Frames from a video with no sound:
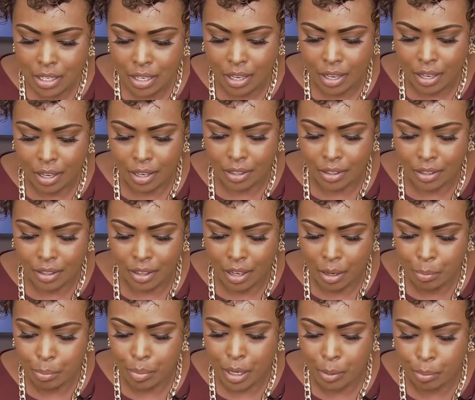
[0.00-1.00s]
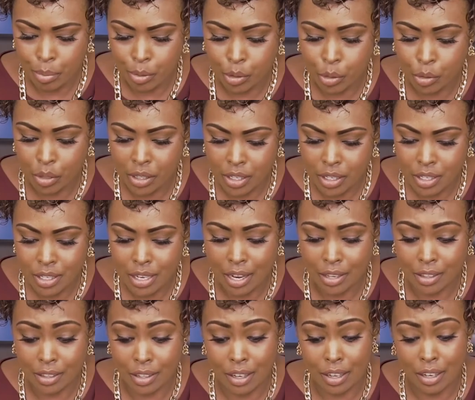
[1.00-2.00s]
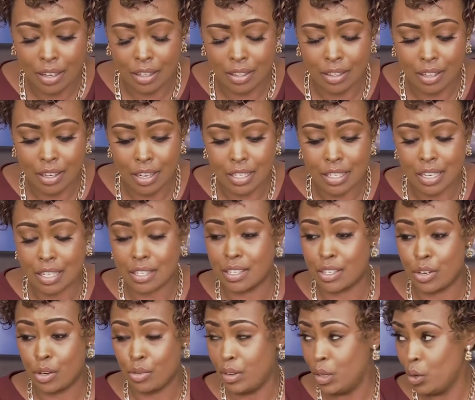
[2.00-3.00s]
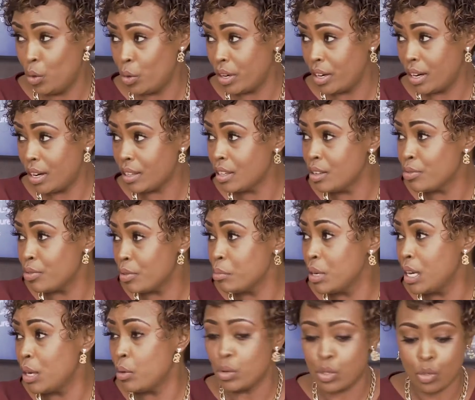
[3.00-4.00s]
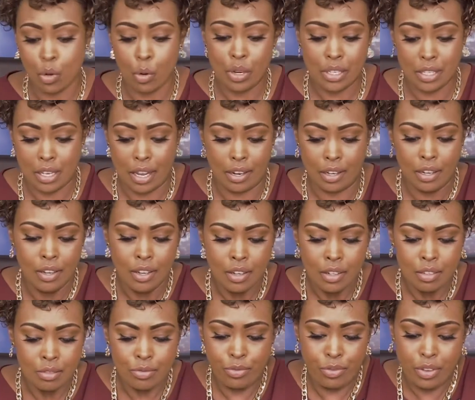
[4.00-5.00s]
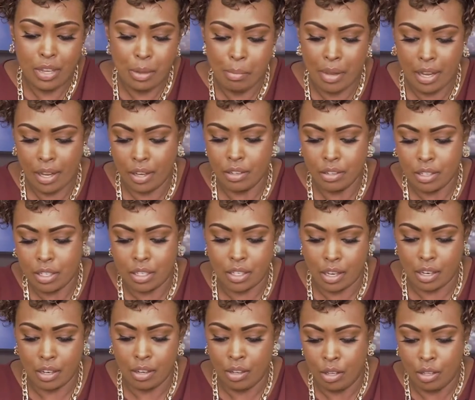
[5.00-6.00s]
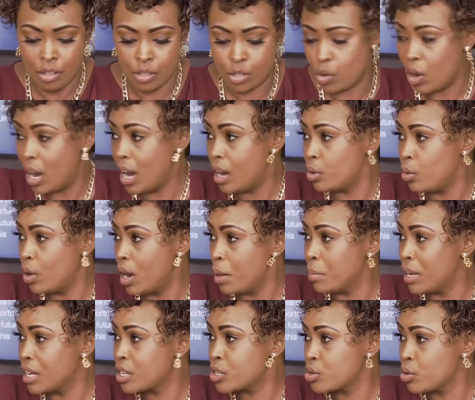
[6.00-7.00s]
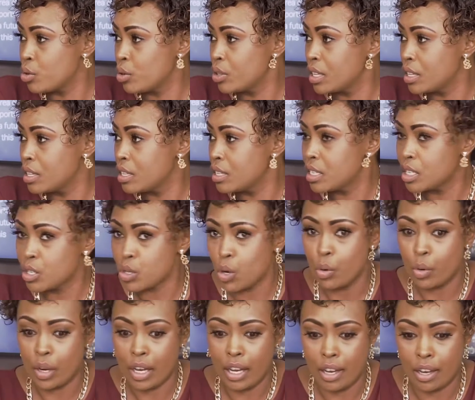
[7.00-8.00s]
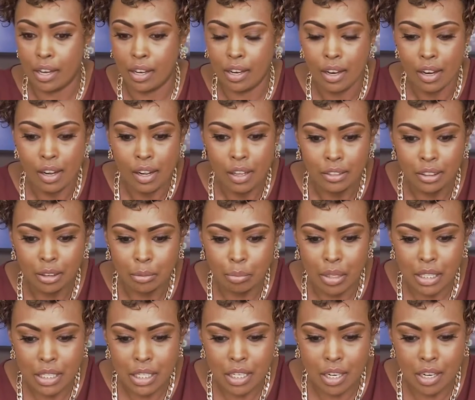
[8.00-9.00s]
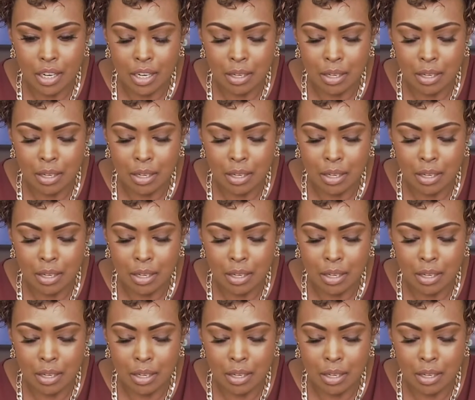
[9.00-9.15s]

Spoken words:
again, get people to understand the necessity of a lawyer. I think for me, it was always like female, single, so how do I make sure that this is okay? But